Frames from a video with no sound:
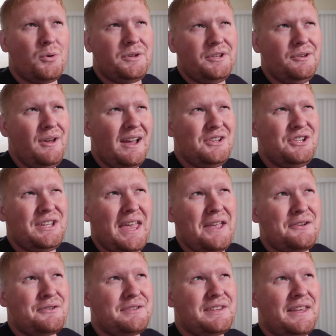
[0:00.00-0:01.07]
Or do you actually
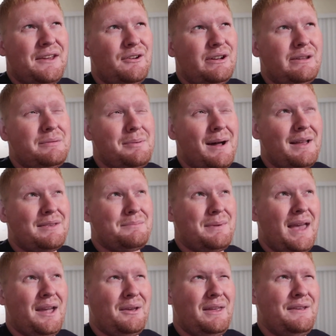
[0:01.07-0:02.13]
get your security deposit
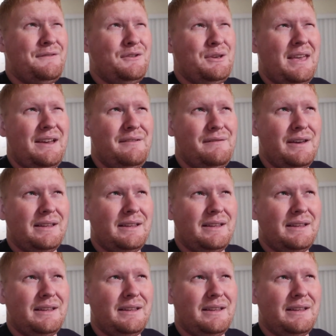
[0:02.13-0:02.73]
back if you get